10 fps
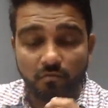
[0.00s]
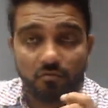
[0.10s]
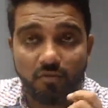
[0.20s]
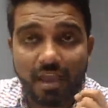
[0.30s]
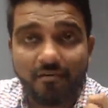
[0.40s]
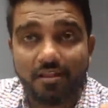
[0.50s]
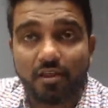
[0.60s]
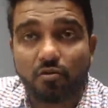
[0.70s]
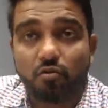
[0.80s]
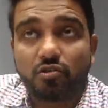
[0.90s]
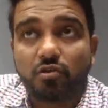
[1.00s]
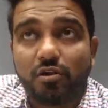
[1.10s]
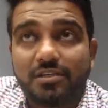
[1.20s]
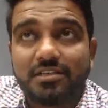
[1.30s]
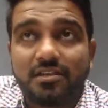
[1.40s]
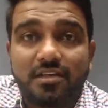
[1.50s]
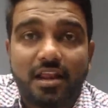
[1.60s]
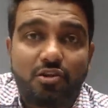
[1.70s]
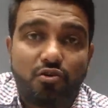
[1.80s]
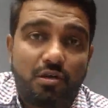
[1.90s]
we have another course called sensors and
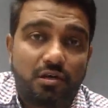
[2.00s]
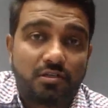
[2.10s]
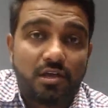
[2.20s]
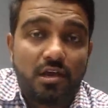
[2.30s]
actuators